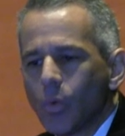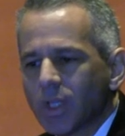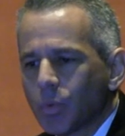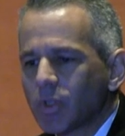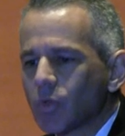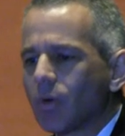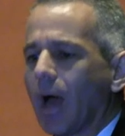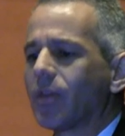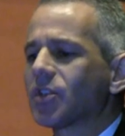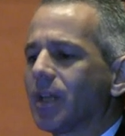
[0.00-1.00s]
Which would you
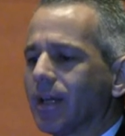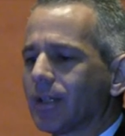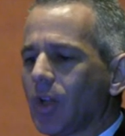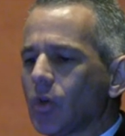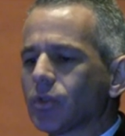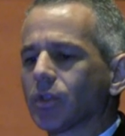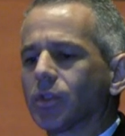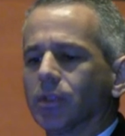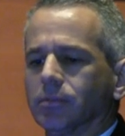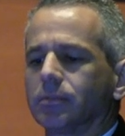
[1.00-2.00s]
rather stand closer
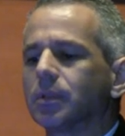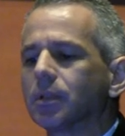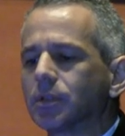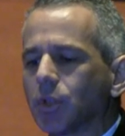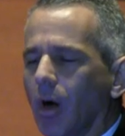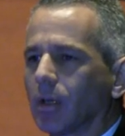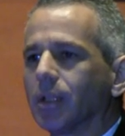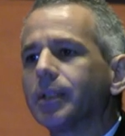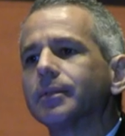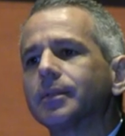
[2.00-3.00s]
to?
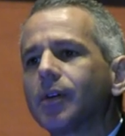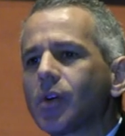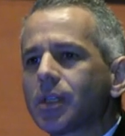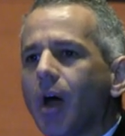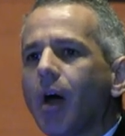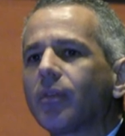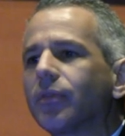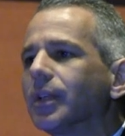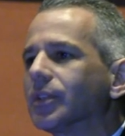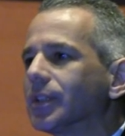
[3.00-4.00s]
chocolate, or dog
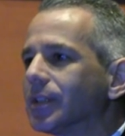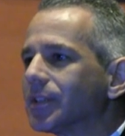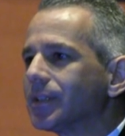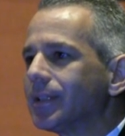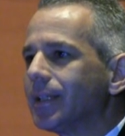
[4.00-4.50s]
feces?